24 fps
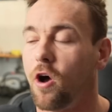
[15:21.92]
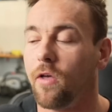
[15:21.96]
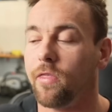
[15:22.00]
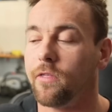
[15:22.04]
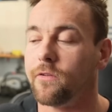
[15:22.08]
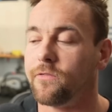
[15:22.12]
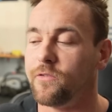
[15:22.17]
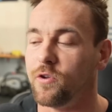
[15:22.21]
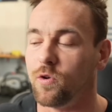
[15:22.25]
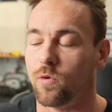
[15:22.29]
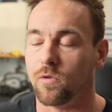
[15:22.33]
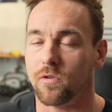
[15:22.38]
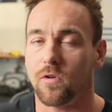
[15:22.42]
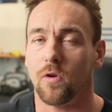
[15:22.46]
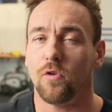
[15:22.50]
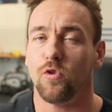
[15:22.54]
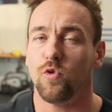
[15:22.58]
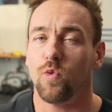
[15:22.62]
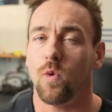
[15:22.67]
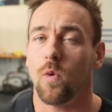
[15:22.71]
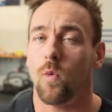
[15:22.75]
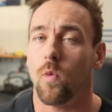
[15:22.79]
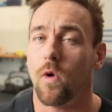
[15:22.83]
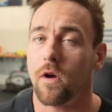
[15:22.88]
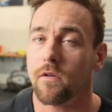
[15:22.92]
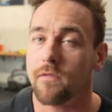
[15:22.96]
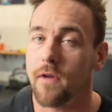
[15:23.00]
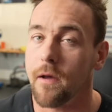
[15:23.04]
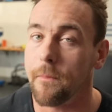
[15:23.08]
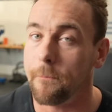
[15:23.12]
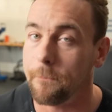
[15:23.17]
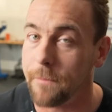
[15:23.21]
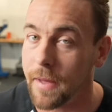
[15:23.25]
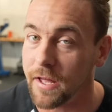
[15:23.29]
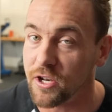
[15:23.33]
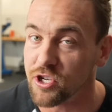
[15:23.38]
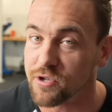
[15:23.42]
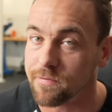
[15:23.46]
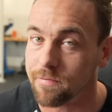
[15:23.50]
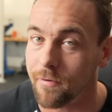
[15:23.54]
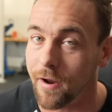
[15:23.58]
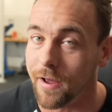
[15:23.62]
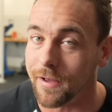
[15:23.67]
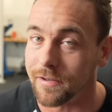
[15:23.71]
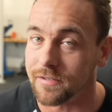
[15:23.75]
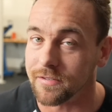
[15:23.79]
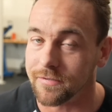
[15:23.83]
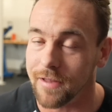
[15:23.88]
all of you, go do a one rep bench
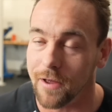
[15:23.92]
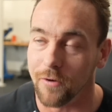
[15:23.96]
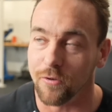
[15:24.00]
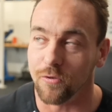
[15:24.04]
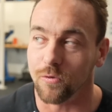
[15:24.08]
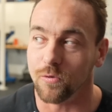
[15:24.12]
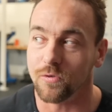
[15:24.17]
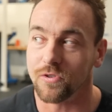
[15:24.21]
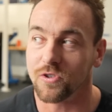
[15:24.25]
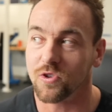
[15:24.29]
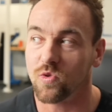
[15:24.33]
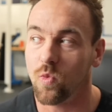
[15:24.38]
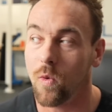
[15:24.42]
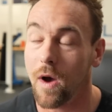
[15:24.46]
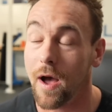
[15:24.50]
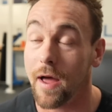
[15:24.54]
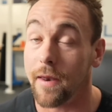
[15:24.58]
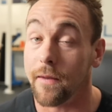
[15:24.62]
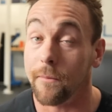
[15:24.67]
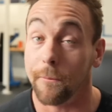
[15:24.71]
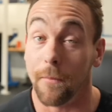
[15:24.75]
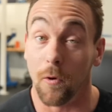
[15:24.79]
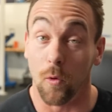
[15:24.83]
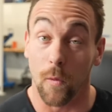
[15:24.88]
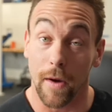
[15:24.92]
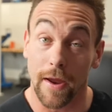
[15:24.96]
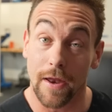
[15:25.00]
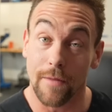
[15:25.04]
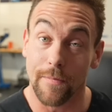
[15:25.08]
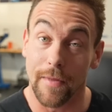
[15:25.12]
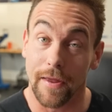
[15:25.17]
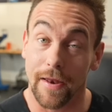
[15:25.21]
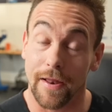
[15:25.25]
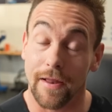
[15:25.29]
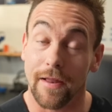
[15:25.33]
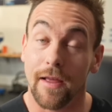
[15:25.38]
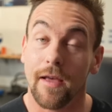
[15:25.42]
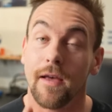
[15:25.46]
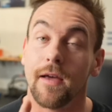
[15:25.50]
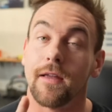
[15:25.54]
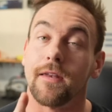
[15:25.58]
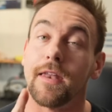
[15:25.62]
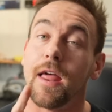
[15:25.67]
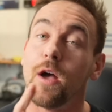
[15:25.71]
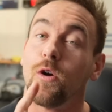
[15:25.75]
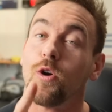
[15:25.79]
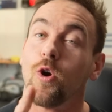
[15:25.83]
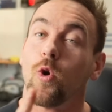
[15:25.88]
press. Now do a squat. But wait a
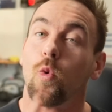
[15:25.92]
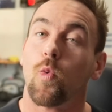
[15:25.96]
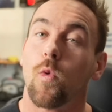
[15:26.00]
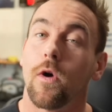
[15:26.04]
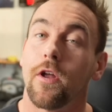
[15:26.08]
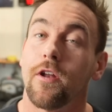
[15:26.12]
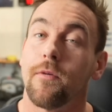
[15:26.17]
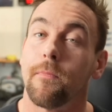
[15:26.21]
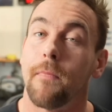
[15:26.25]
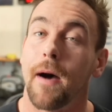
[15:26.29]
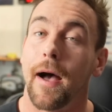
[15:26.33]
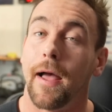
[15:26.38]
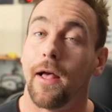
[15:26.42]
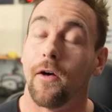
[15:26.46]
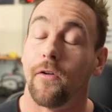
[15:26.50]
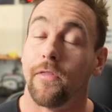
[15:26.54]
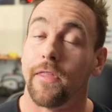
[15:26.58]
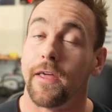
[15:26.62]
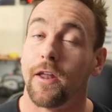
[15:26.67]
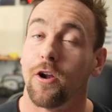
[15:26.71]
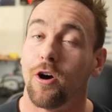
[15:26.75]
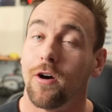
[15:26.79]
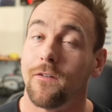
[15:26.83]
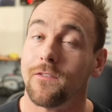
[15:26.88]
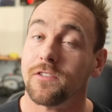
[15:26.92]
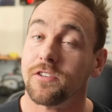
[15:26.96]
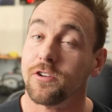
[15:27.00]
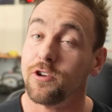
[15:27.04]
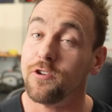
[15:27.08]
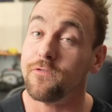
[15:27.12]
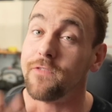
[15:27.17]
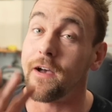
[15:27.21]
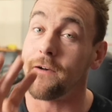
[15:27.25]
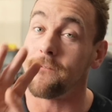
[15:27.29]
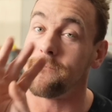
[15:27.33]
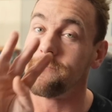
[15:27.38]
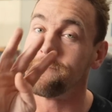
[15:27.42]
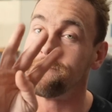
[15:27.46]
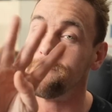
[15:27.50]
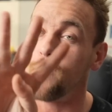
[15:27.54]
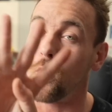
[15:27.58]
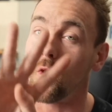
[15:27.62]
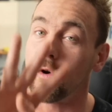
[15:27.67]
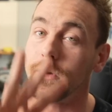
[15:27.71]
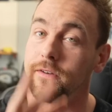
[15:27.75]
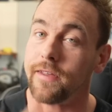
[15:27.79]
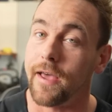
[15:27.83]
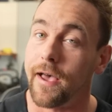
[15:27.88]
minute, now go run a mile. And then all of a sudden you've got
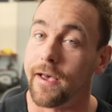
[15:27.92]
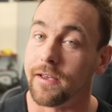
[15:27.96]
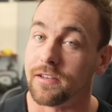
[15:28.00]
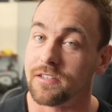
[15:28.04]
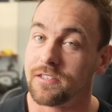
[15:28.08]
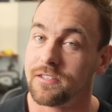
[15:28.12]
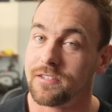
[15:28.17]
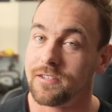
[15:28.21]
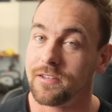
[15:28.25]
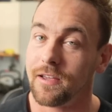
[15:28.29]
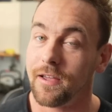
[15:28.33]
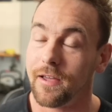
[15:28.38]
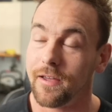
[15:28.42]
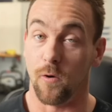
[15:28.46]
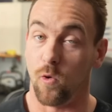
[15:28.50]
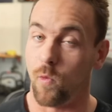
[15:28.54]
four tests.